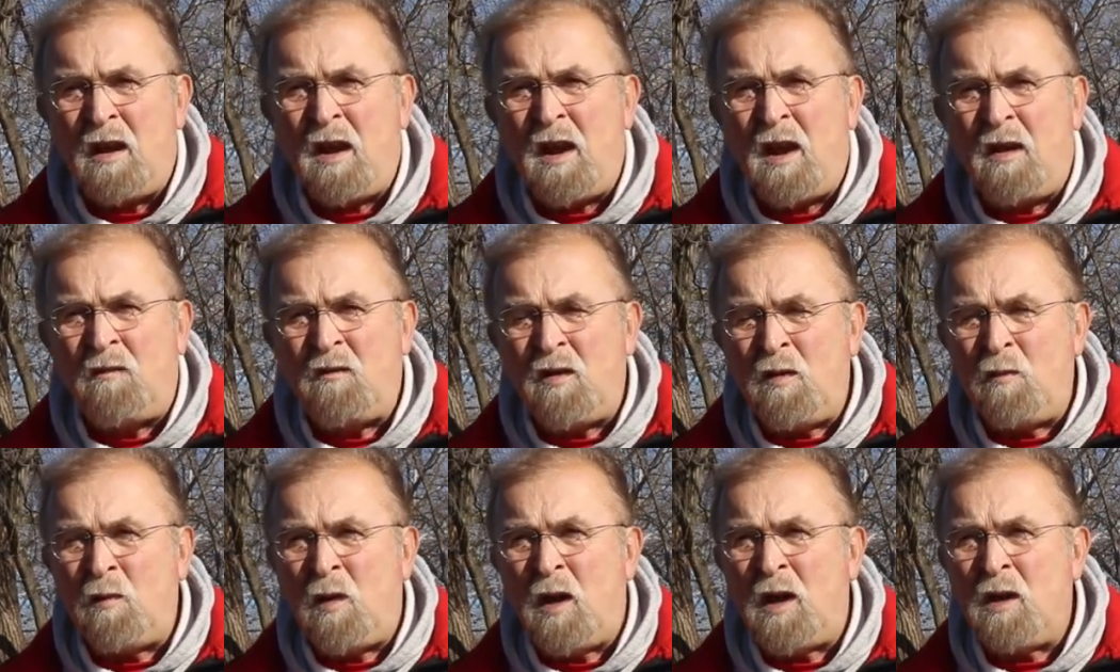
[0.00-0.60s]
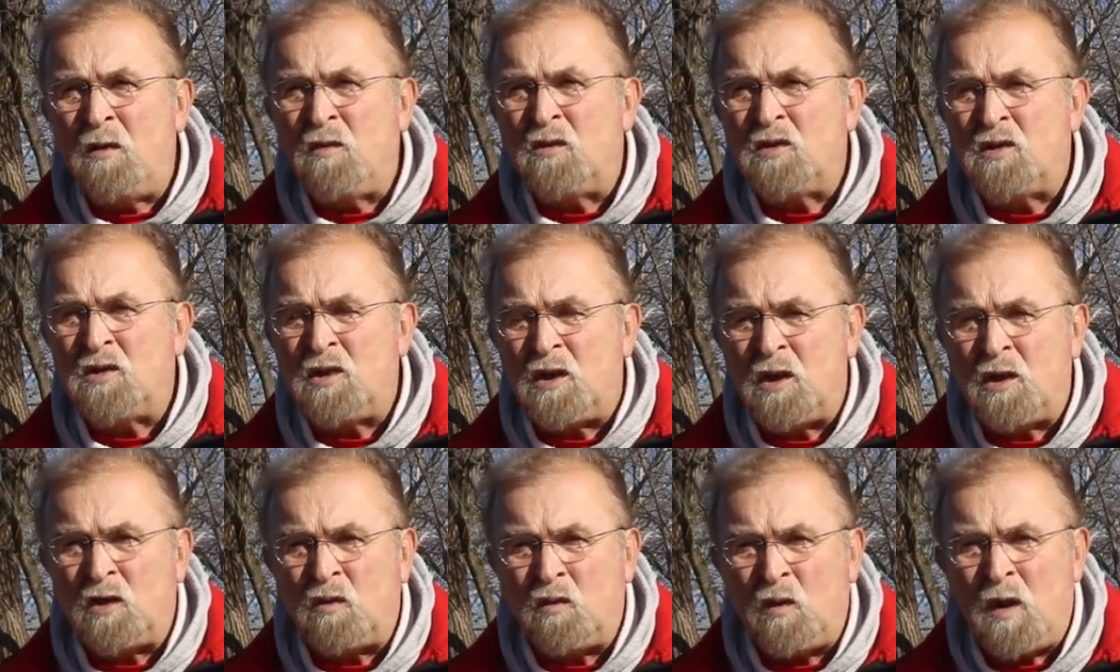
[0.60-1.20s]
Everybody was
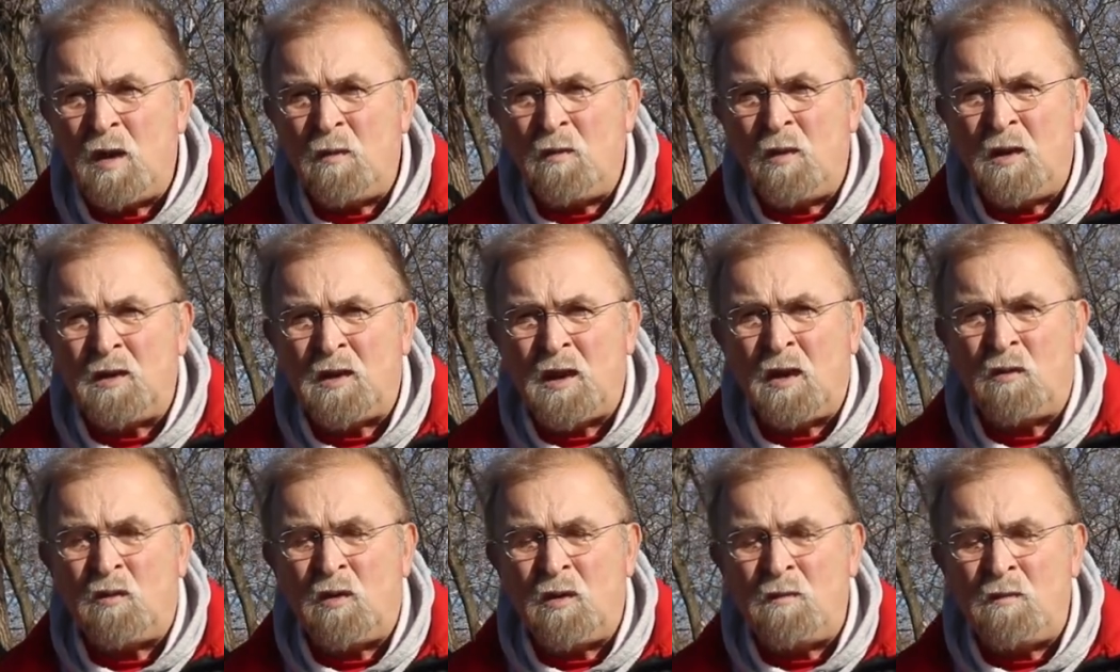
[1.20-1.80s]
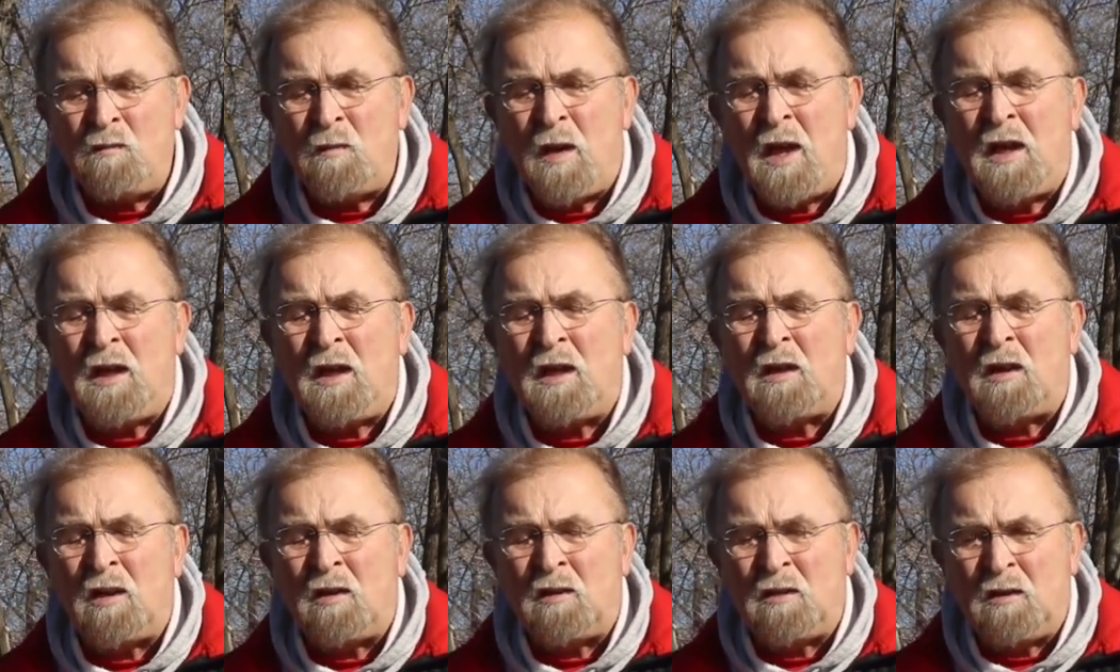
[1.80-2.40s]
in agreement that it would make
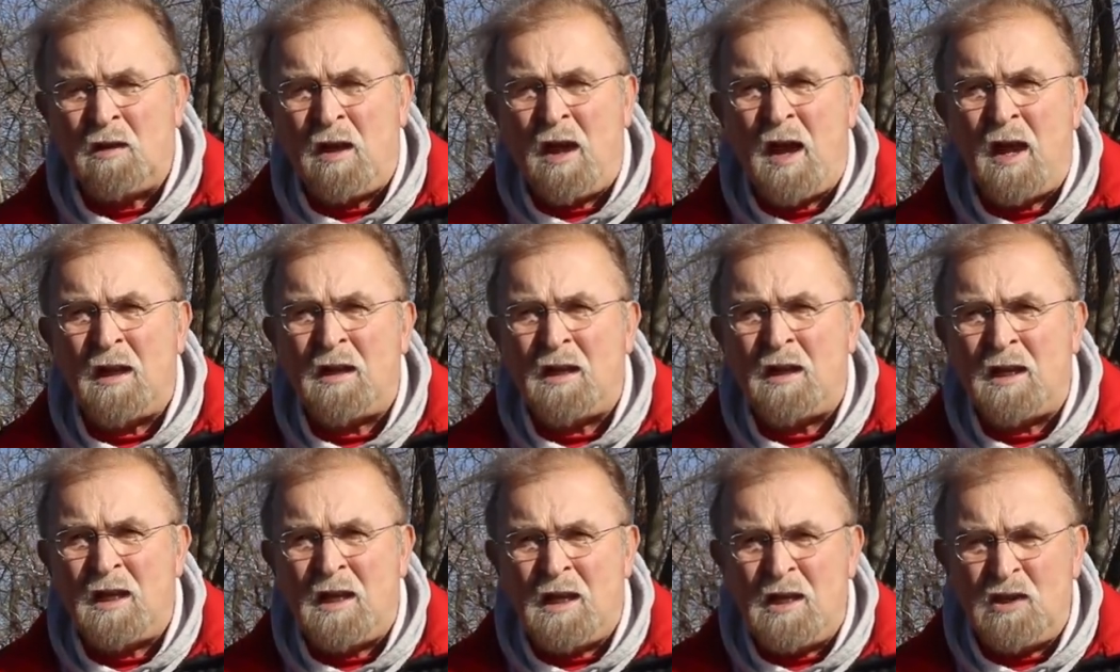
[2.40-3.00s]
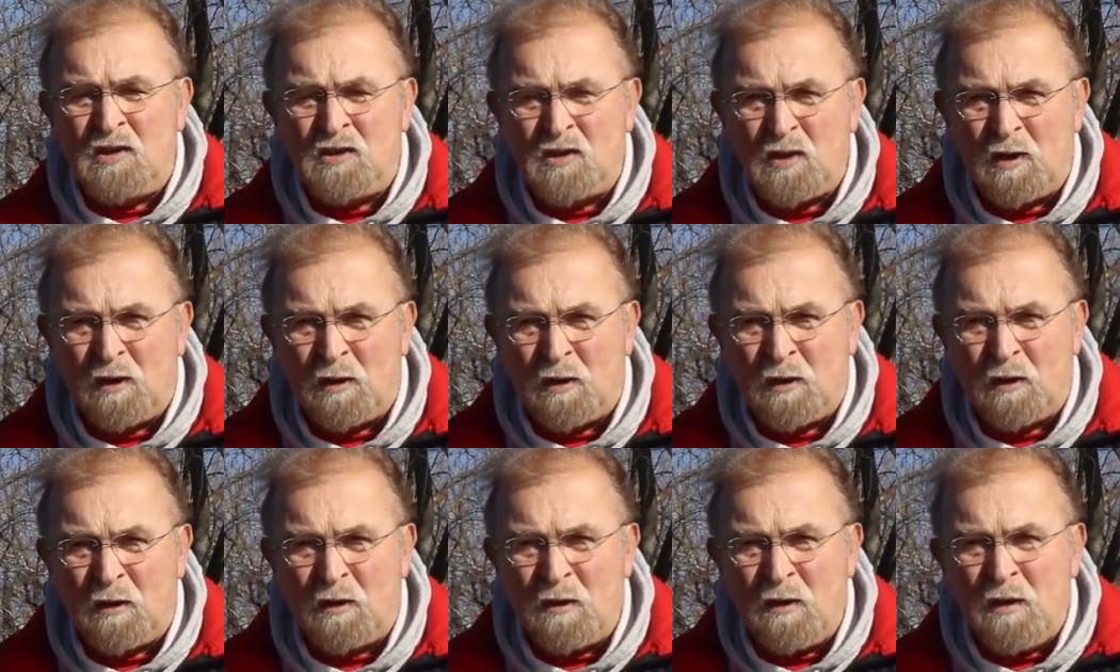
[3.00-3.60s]
it a lot
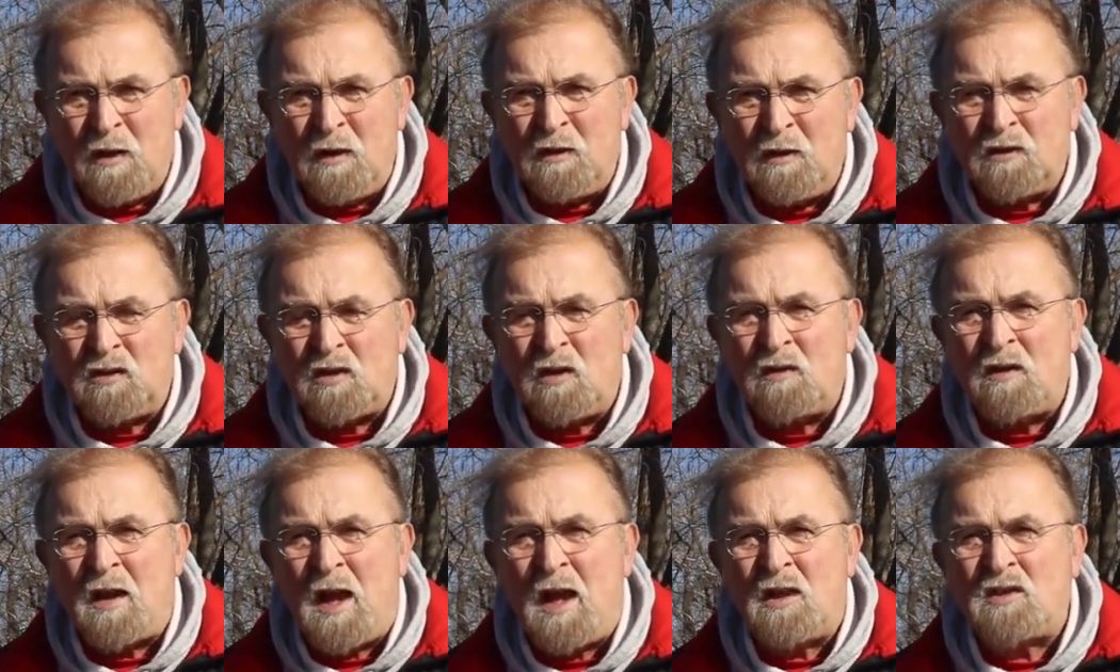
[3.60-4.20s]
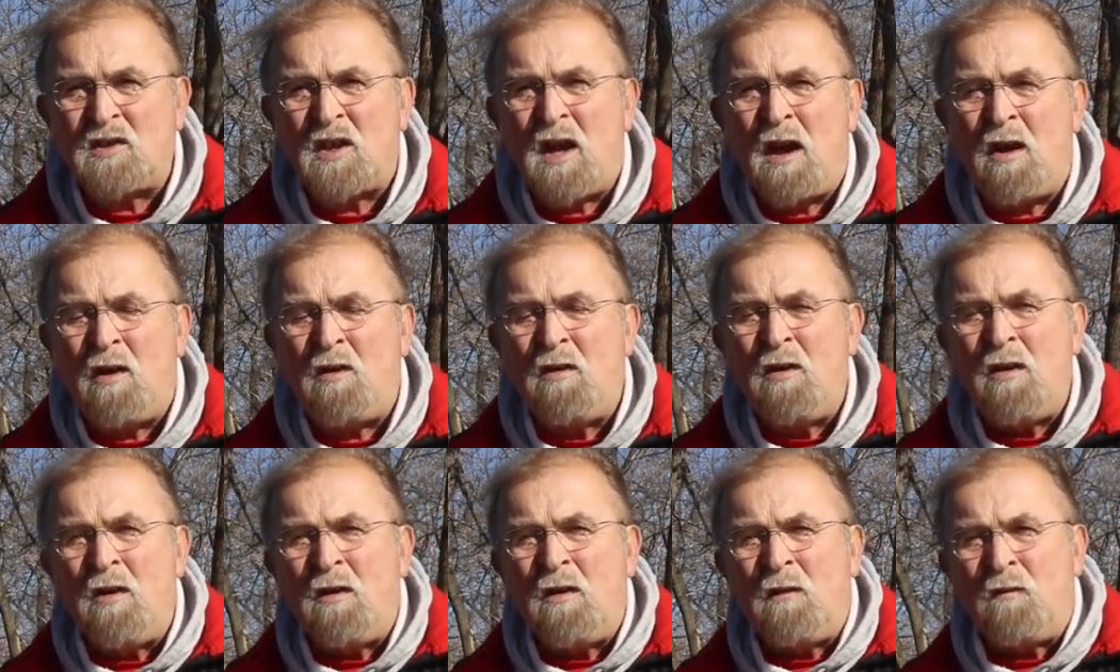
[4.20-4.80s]
easier, so that's how
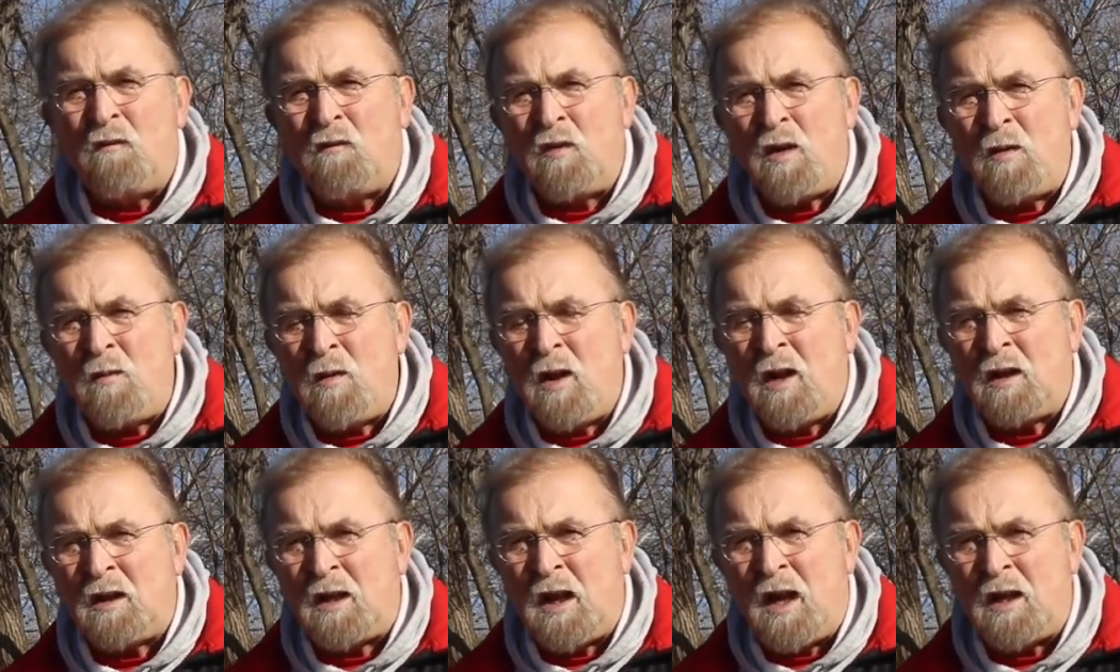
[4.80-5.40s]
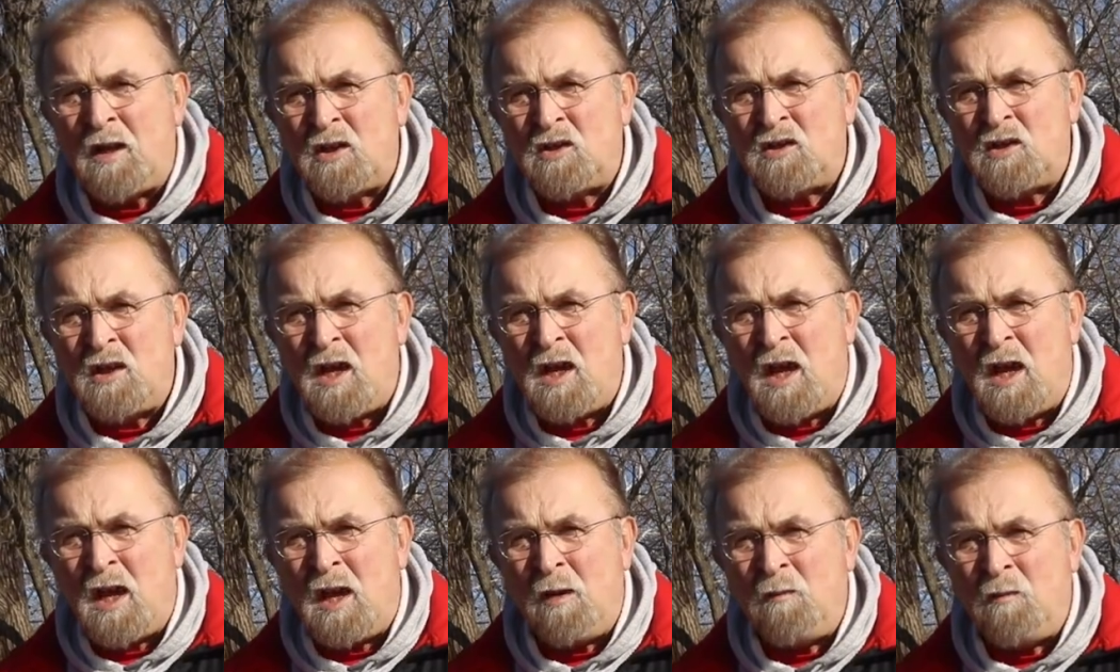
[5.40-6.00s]
Fremont got its
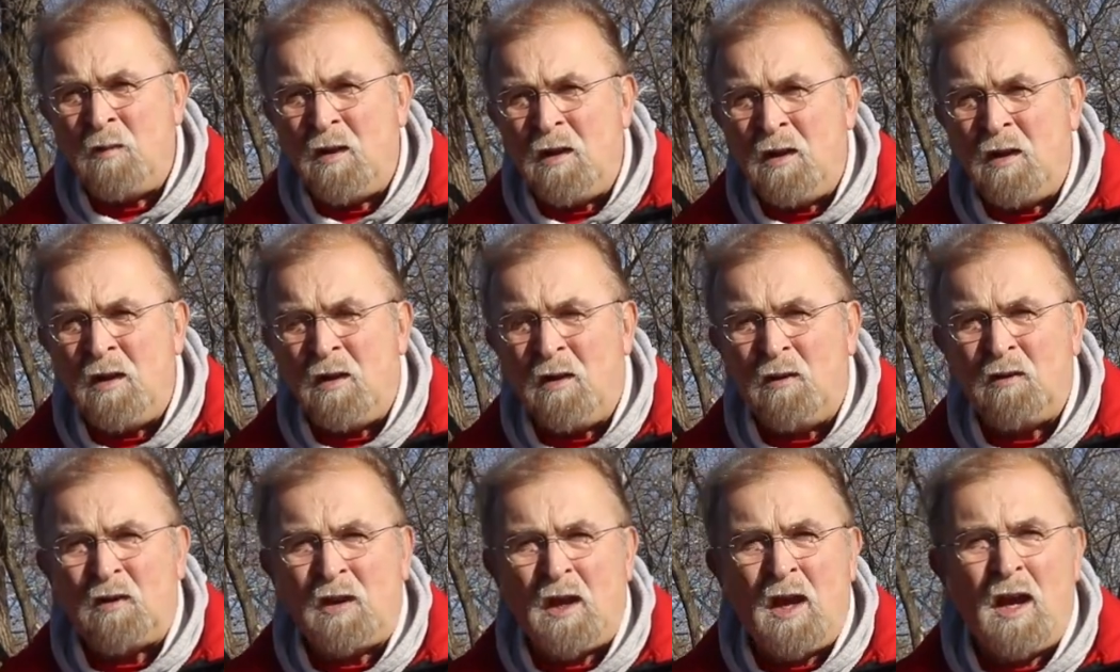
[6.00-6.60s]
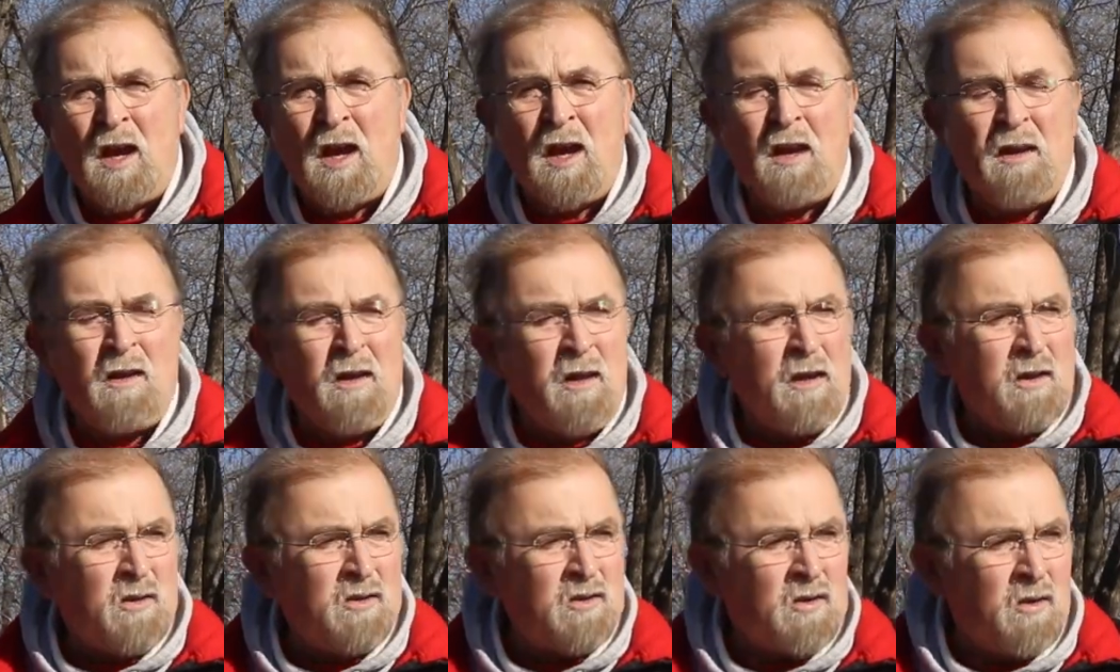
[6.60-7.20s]
name. Okay,
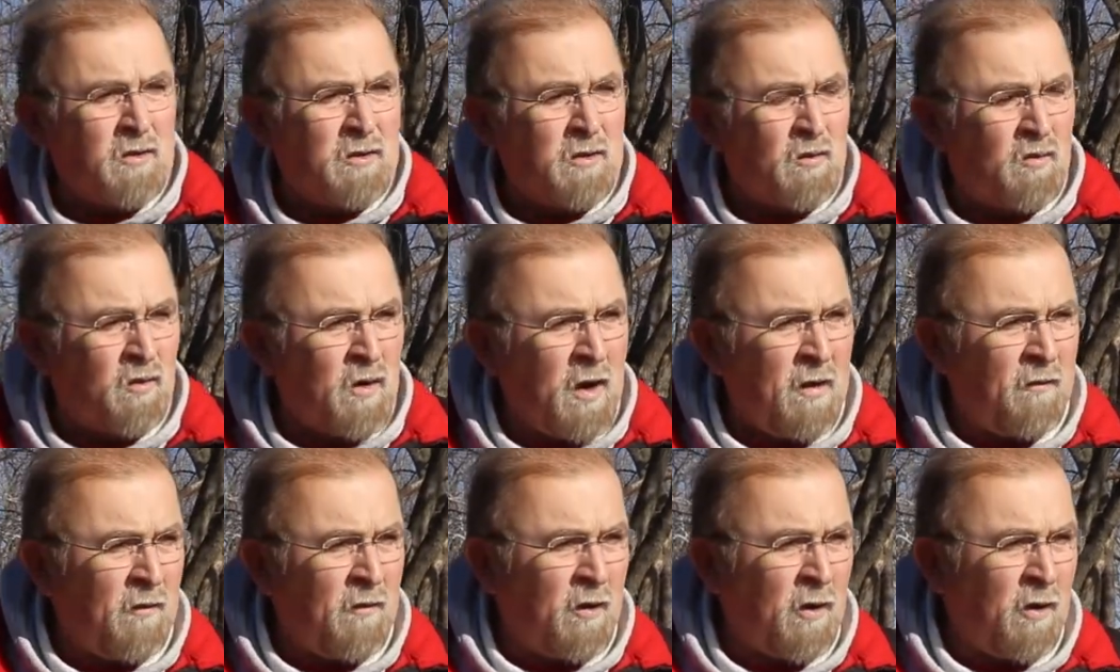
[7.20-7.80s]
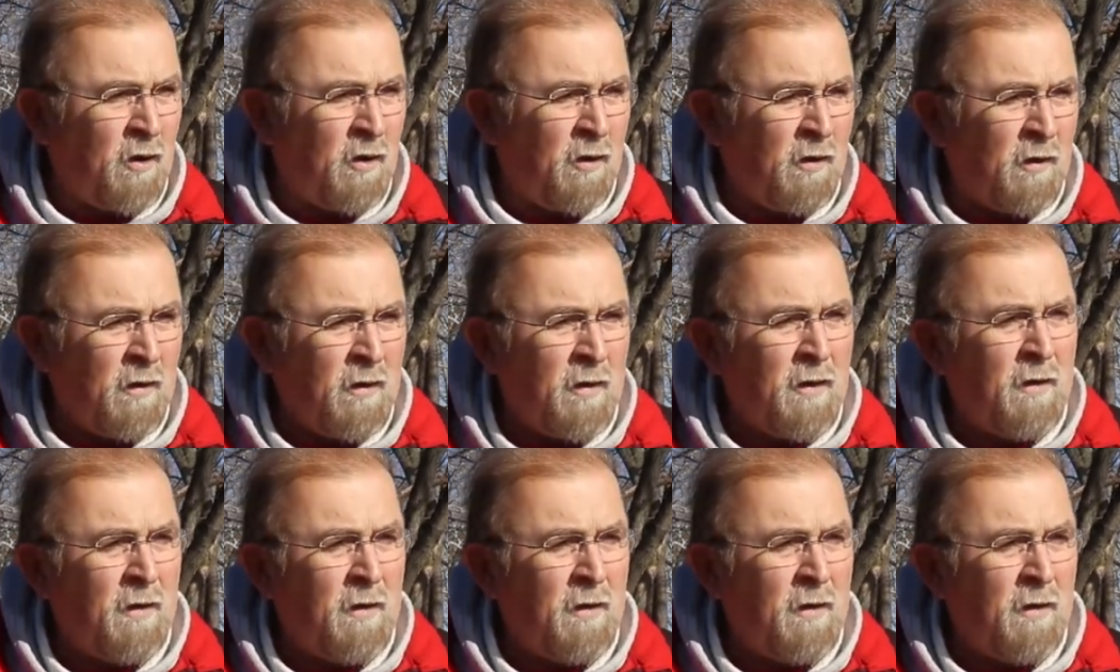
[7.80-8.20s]
so the river